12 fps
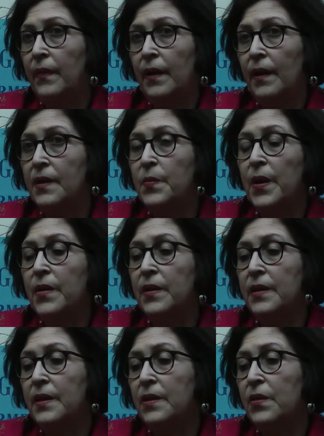
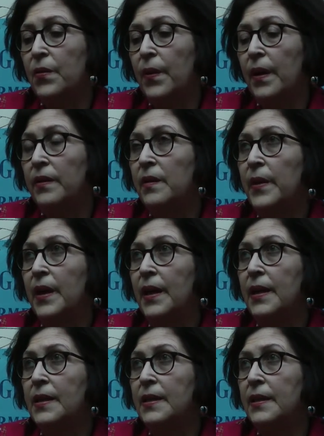experiences throughout the Middle
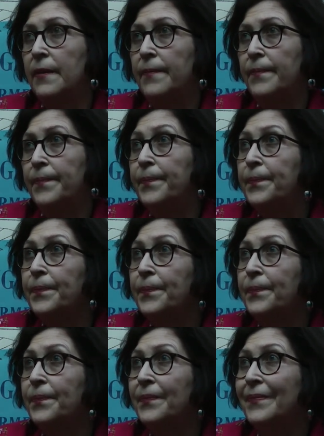East.
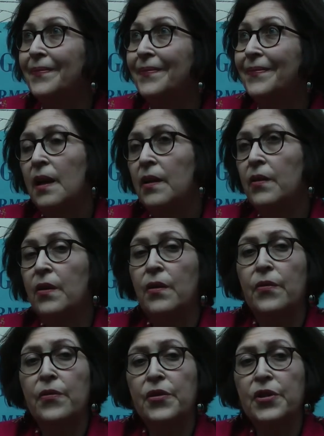The
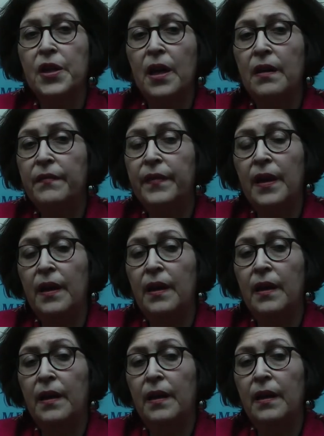
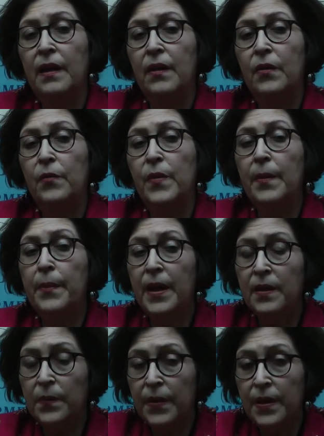Rojava, whom I
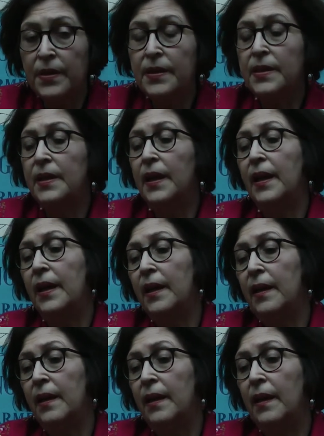met personally
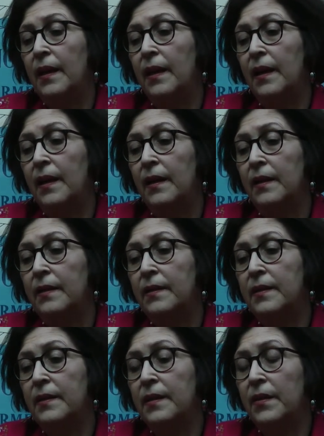in
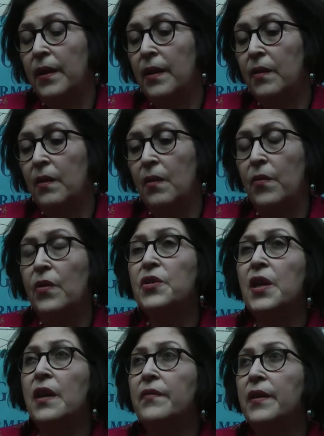Syria, the
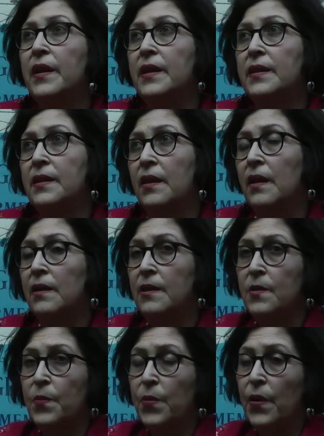Rojava is the
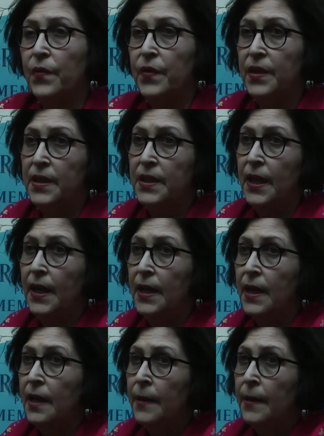Kurdish province in